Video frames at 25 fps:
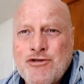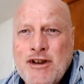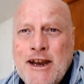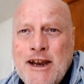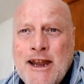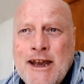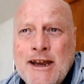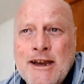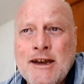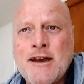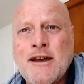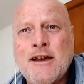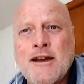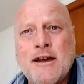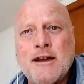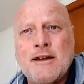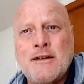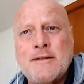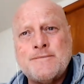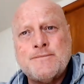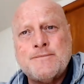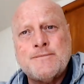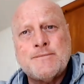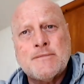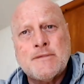Lanka,
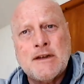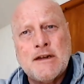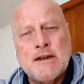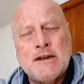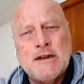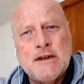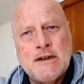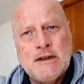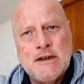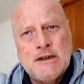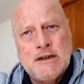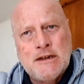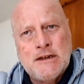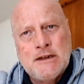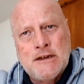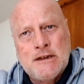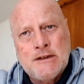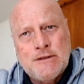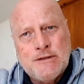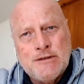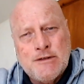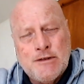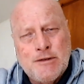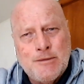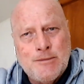
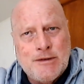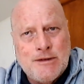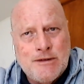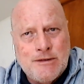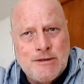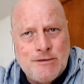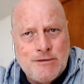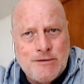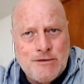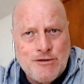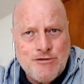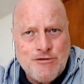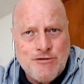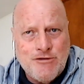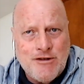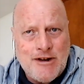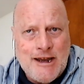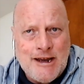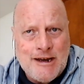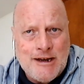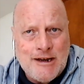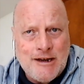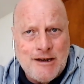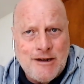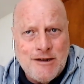from a Sri
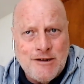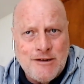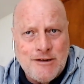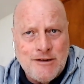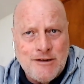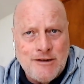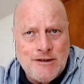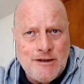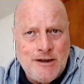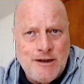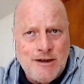Lankan